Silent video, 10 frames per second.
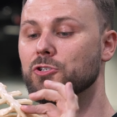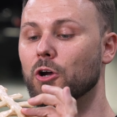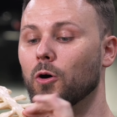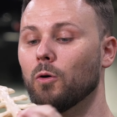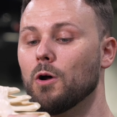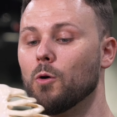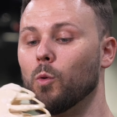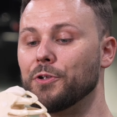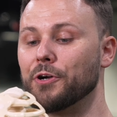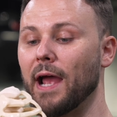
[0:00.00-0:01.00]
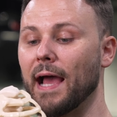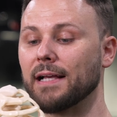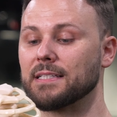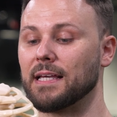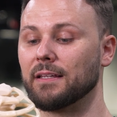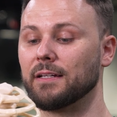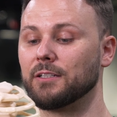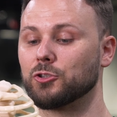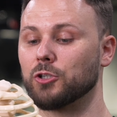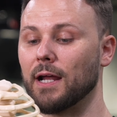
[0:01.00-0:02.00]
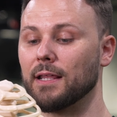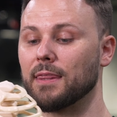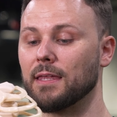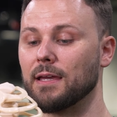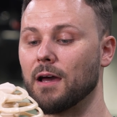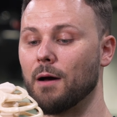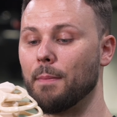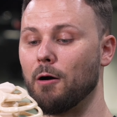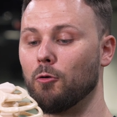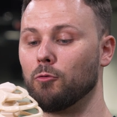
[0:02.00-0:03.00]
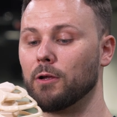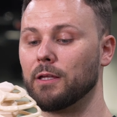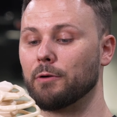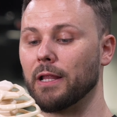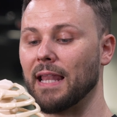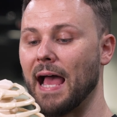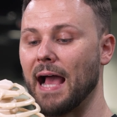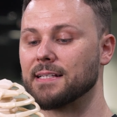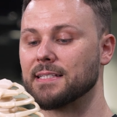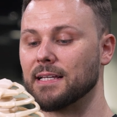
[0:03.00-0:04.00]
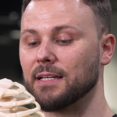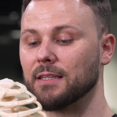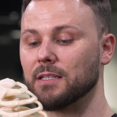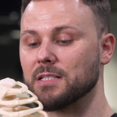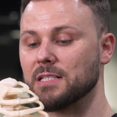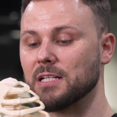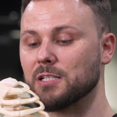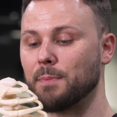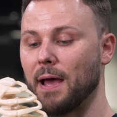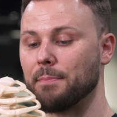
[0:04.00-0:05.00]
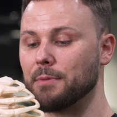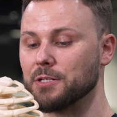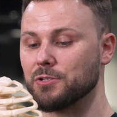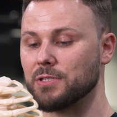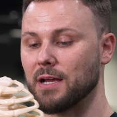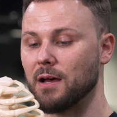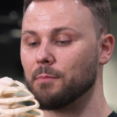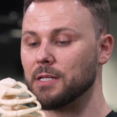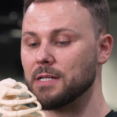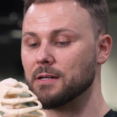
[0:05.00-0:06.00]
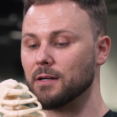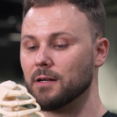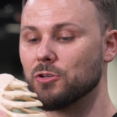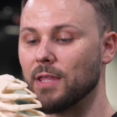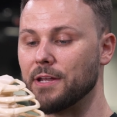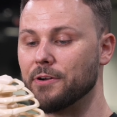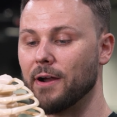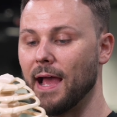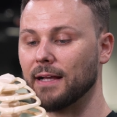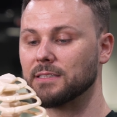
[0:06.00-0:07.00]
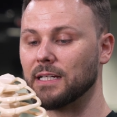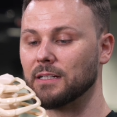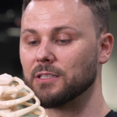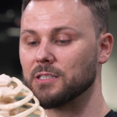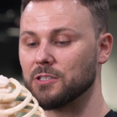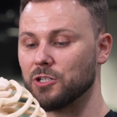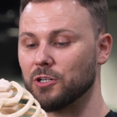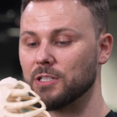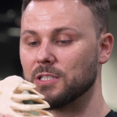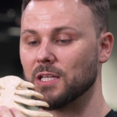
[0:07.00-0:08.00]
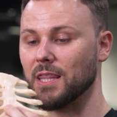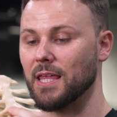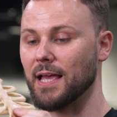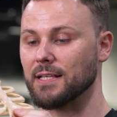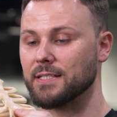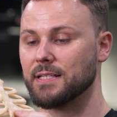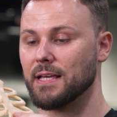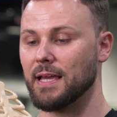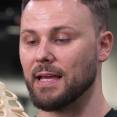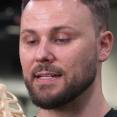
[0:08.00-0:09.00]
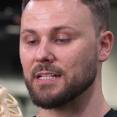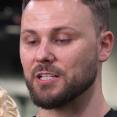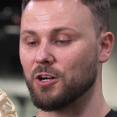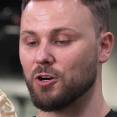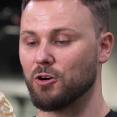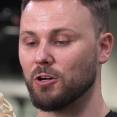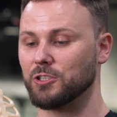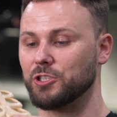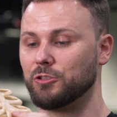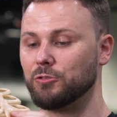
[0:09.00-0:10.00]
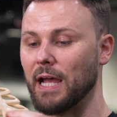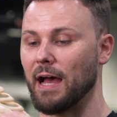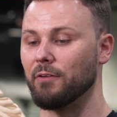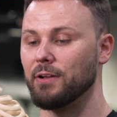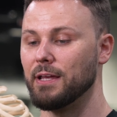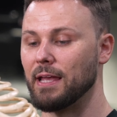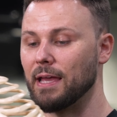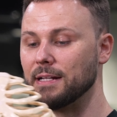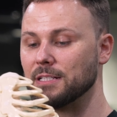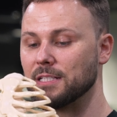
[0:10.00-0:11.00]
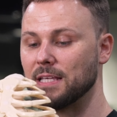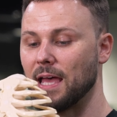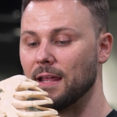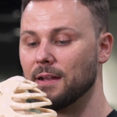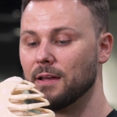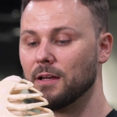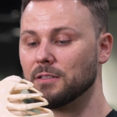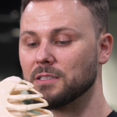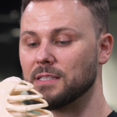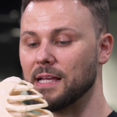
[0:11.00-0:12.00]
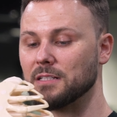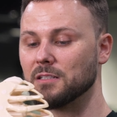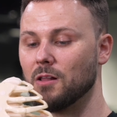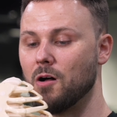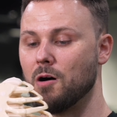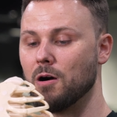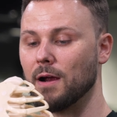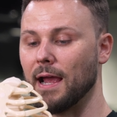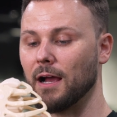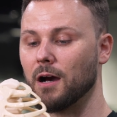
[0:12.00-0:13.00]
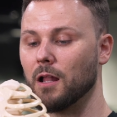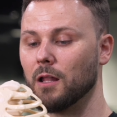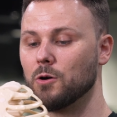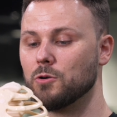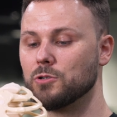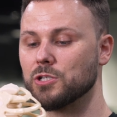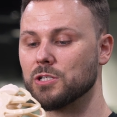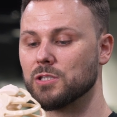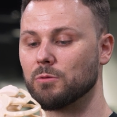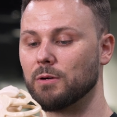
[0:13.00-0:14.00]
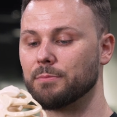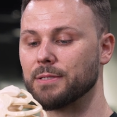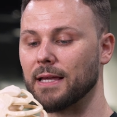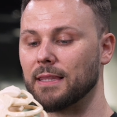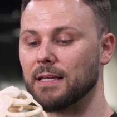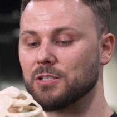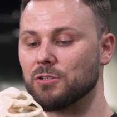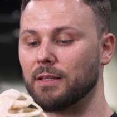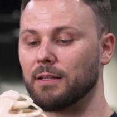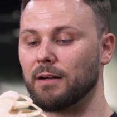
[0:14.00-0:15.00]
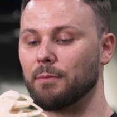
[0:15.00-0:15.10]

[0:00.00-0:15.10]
So when you're exhaling, try to think about really relaxing the six-pack muscles that come in here so that your exhale doesn't turn into this. It doesn't crunch you down. It instead stays long and closes the ribs like this so that they're